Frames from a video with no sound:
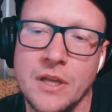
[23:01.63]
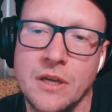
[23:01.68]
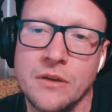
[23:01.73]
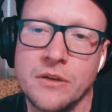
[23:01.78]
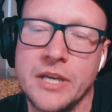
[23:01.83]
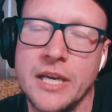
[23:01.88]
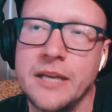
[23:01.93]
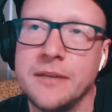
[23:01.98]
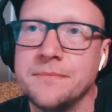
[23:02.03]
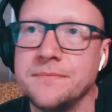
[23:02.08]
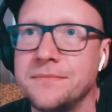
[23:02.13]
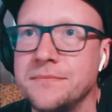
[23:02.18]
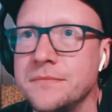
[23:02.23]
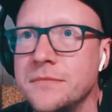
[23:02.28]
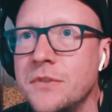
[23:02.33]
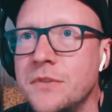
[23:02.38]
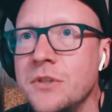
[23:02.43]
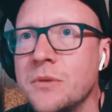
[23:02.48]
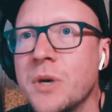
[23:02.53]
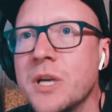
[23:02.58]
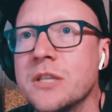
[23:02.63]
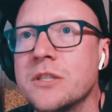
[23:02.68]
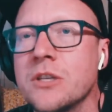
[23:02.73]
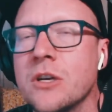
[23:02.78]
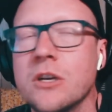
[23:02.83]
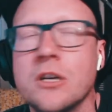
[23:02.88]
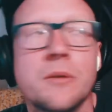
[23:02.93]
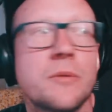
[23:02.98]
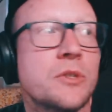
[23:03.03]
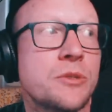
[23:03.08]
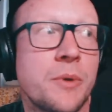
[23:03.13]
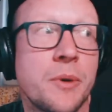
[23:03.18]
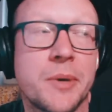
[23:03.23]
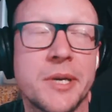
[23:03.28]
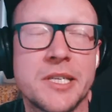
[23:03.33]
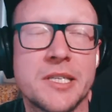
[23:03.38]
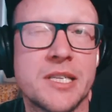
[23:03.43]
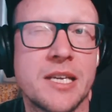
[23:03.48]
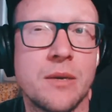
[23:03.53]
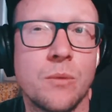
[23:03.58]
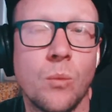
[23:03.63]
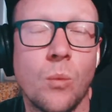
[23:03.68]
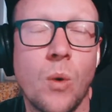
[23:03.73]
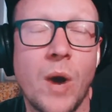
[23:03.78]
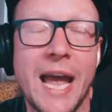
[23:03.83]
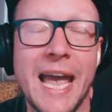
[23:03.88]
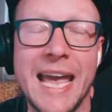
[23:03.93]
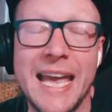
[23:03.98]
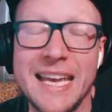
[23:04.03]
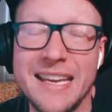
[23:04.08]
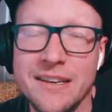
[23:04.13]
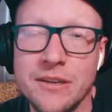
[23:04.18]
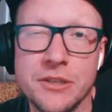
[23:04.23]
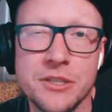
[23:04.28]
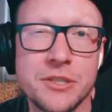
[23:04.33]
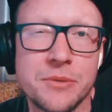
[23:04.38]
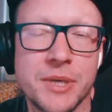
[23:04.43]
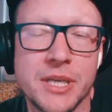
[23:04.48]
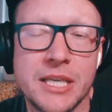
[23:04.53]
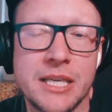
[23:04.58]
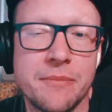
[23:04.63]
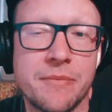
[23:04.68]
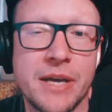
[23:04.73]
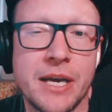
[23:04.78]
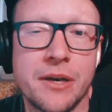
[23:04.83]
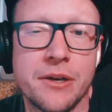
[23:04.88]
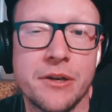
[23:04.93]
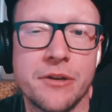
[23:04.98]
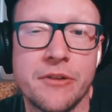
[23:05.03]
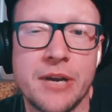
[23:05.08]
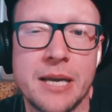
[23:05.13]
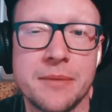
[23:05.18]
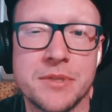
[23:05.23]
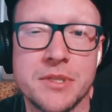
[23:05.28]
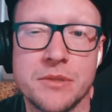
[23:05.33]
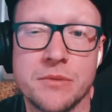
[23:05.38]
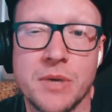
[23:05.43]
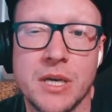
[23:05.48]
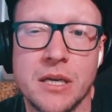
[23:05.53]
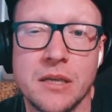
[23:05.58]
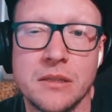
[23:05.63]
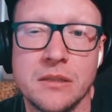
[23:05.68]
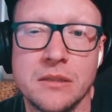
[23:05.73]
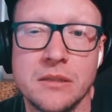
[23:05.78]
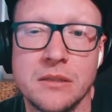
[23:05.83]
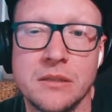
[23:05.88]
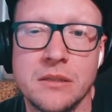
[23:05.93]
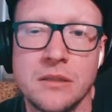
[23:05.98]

Okay. Do we want to say when, or do you want to keep that under wraps as well?